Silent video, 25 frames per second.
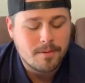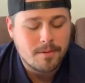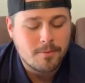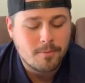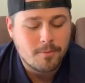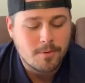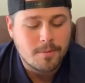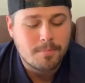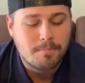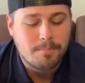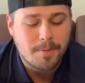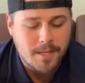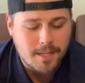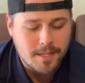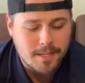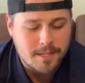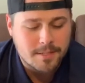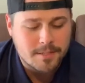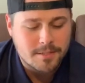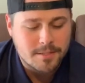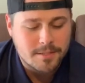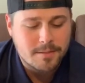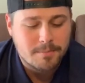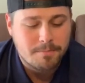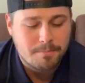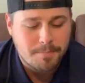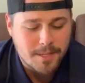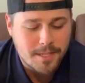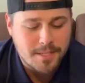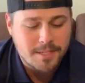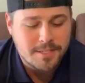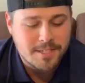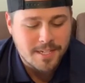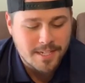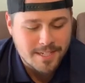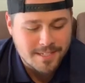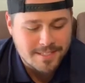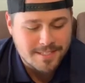with peach,
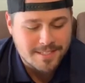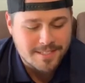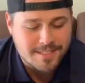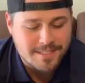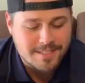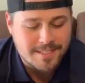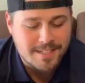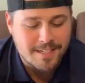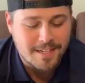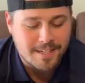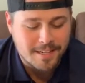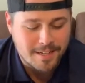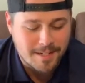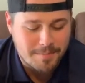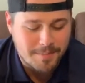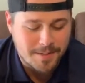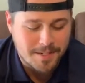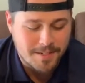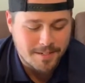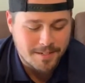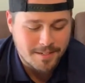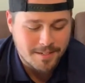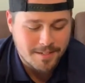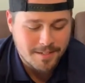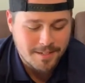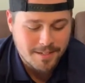peach essence and lemon.